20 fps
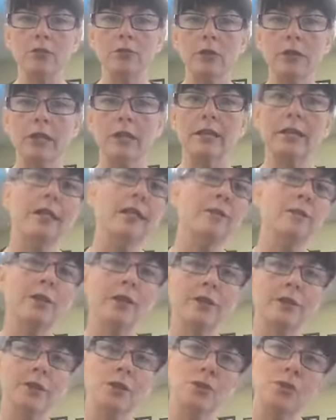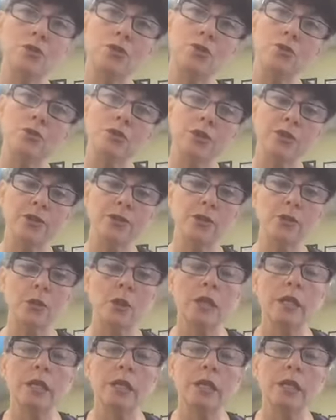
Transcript: We can email those to you